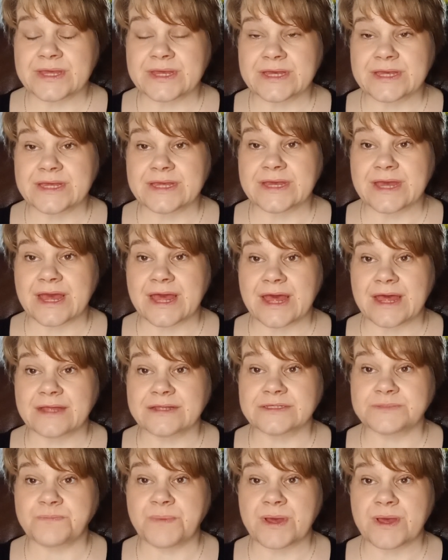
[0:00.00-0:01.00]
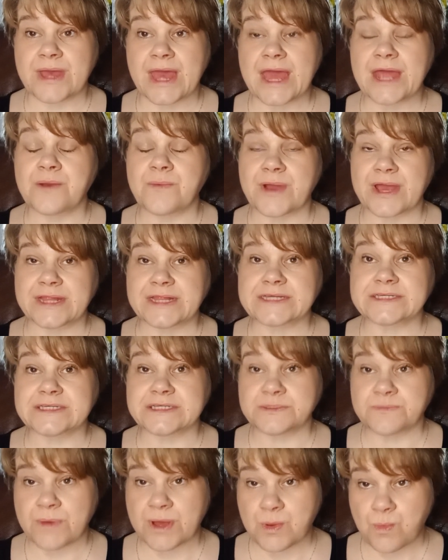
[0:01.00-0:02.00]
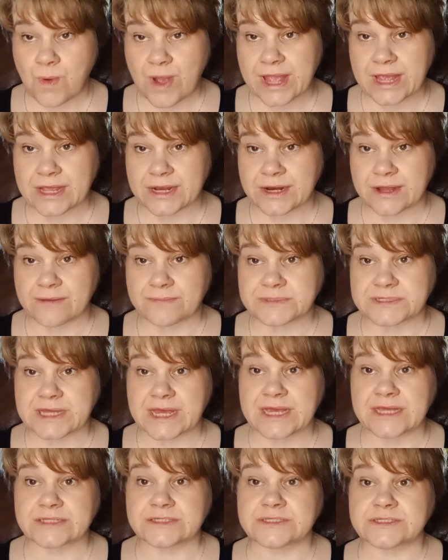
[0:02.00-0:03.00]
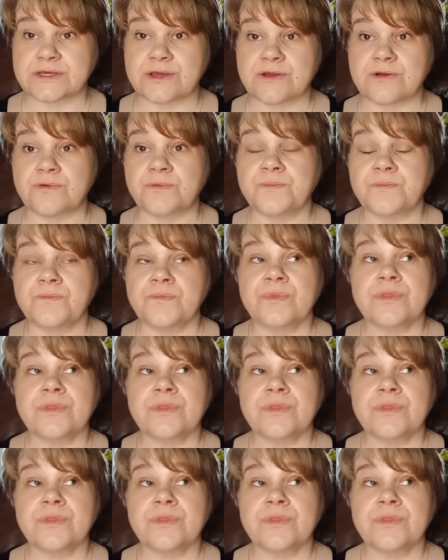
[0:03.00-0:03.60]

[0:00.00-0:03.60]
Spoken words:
Yes, but anyway, this is my weigh-in update. So